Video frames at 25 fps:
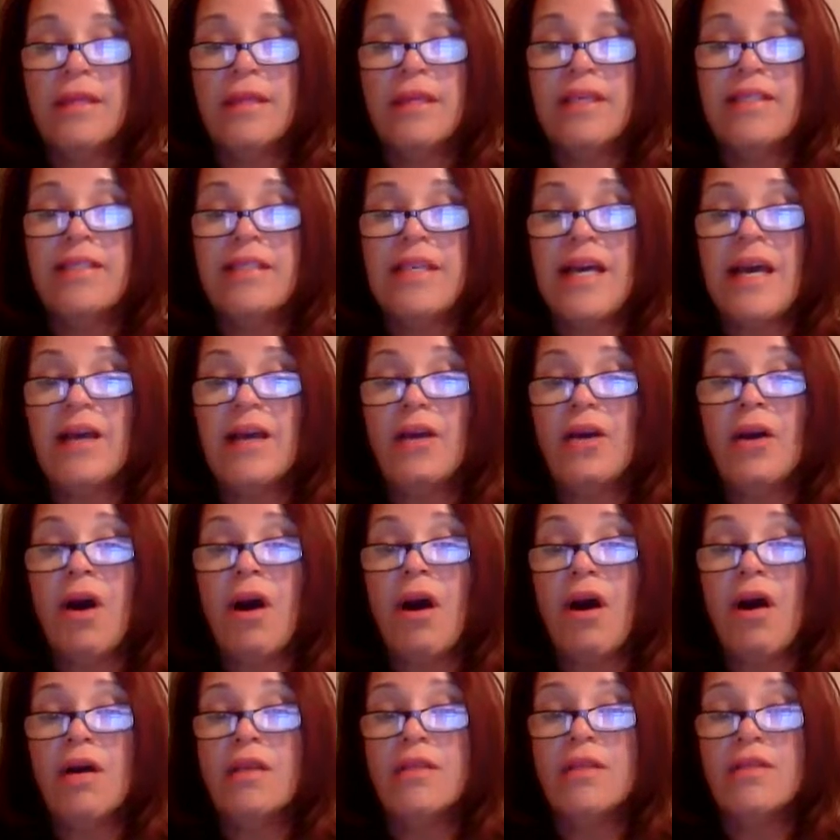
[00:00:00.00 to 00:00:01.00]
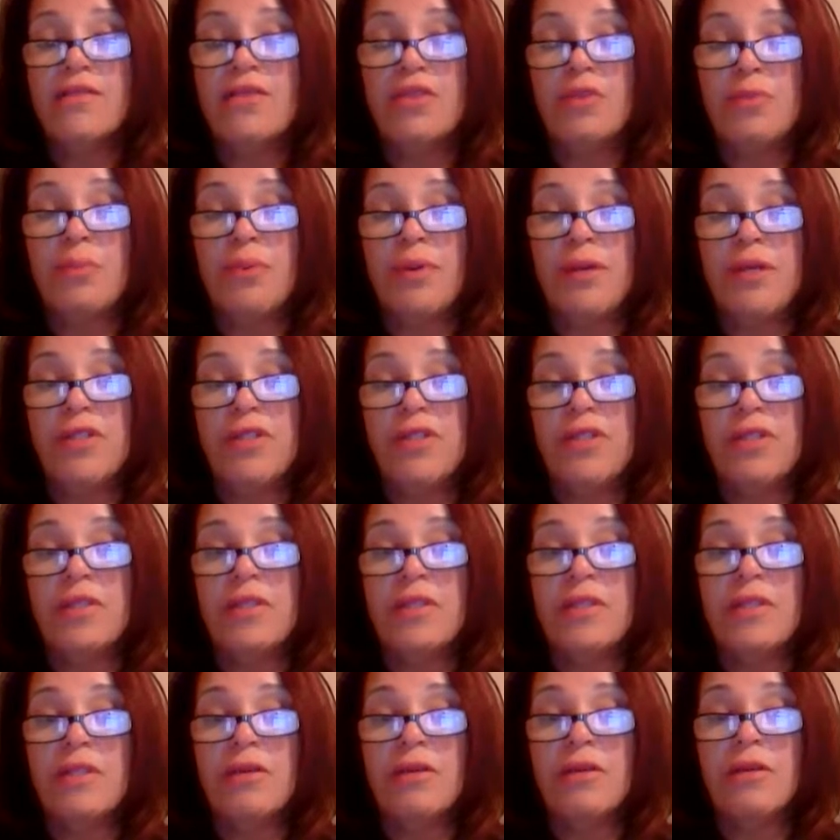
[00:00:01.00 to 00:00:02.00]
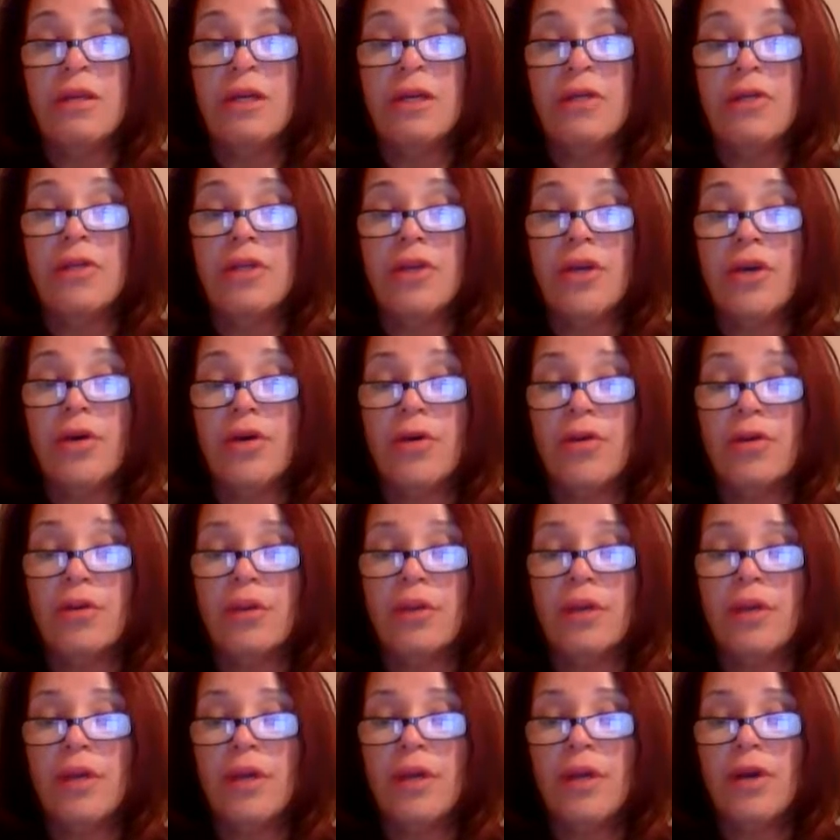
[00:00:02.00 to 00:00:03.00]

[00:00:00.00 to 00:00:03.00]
the exact cause of depression is still unknown.